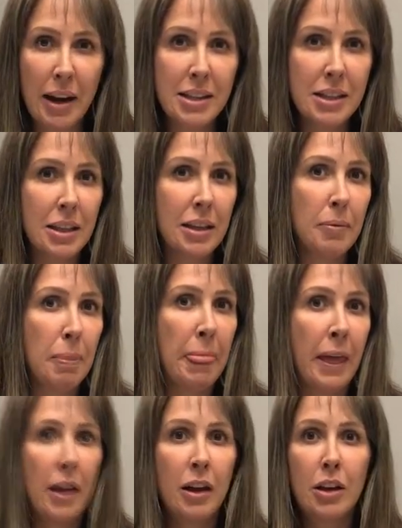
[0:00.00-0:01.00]
medicine,
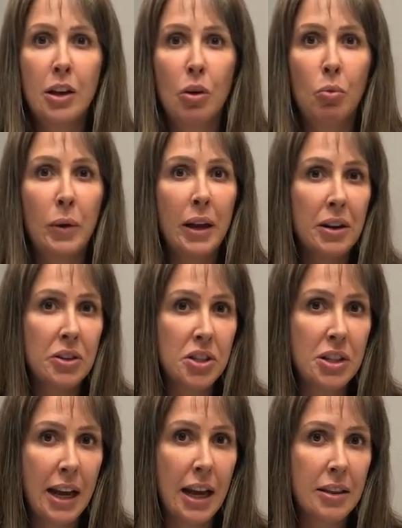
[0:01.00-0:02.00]
you know, we
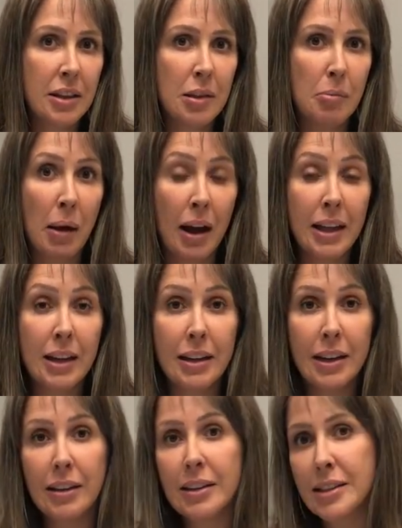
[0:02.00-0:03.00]
understand that the body can
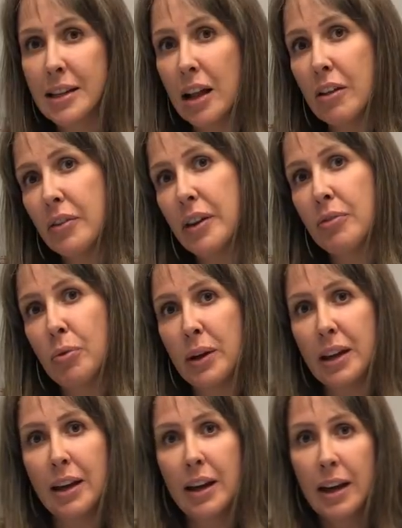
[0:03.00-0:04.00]
heal itself if
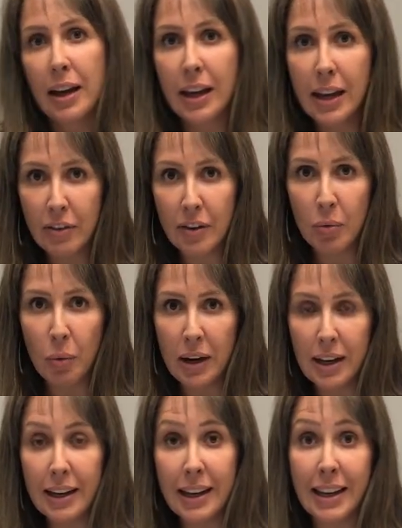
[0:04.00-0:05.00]
we give it
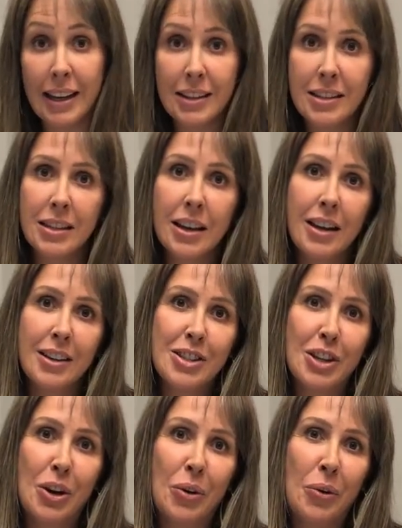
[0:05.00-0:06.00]
what it needs.
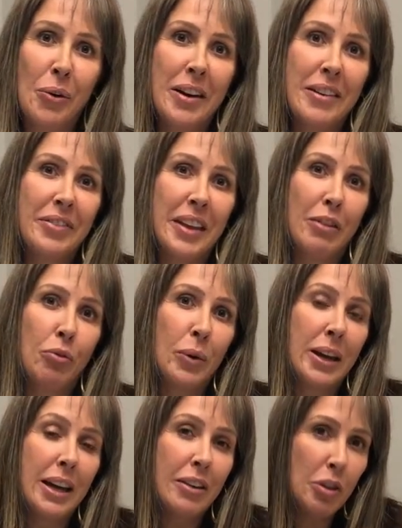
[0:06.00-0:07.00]
So, if
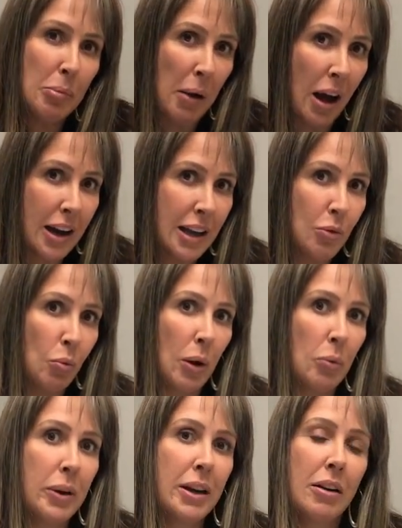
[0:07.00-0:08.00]
we give the body
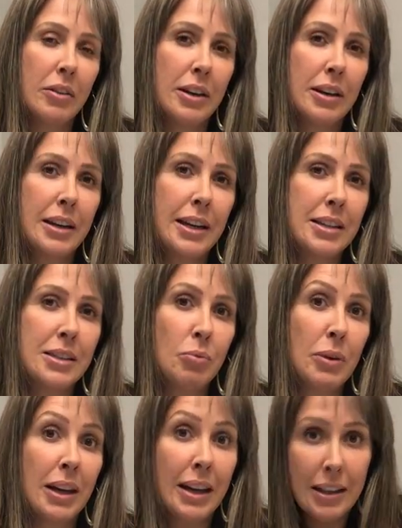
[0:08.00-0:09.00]
what we know that it needs,
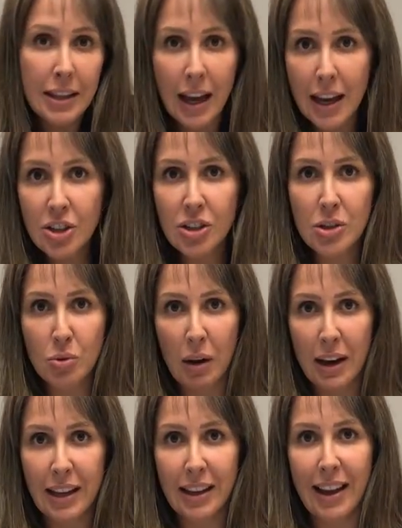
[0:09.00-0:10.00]
we can get the engines
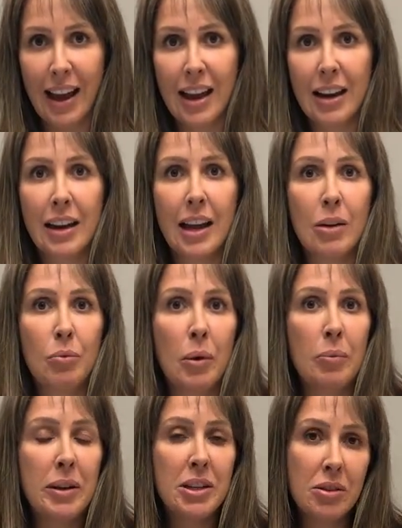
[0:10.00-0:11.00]
running again. And
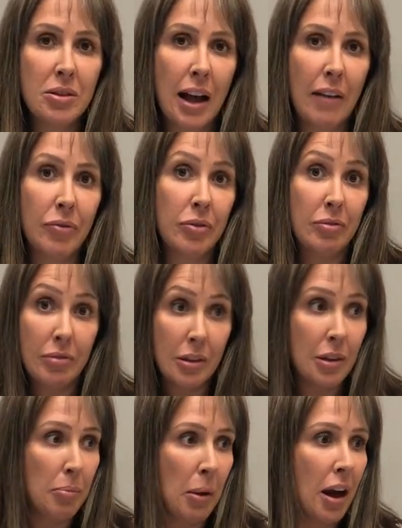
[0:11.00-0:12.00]
when we do that,
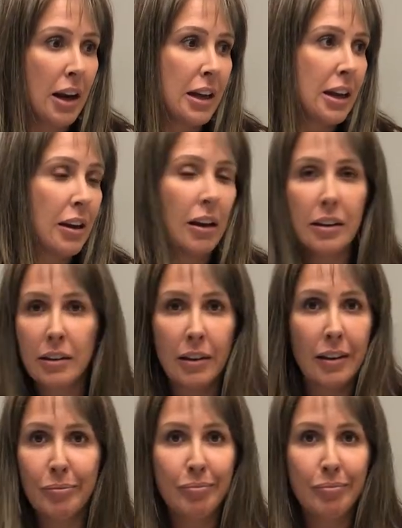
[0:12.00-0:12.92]
the body uh,